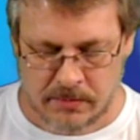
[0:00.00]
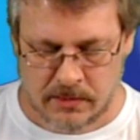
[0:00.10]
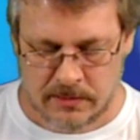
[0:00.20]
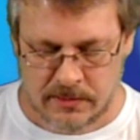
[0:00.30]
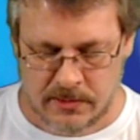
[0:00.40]

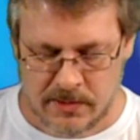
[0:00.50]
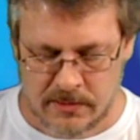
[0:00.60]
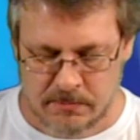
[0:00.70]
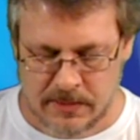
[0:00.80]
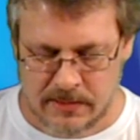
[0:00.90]
unplug the
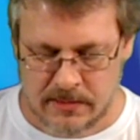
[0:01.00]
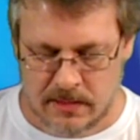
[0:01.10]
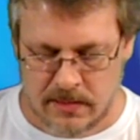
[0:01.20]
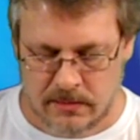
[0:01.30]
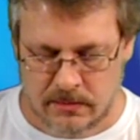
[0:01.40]
USB
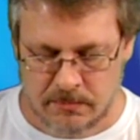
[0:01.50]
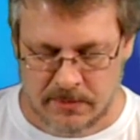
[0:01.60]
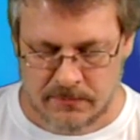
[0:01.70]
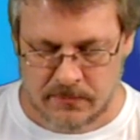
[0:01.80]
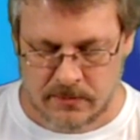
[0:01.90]
dongle
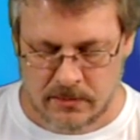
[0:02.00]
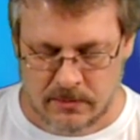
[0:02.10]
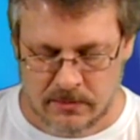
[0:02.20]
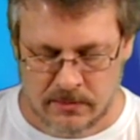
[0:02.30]
before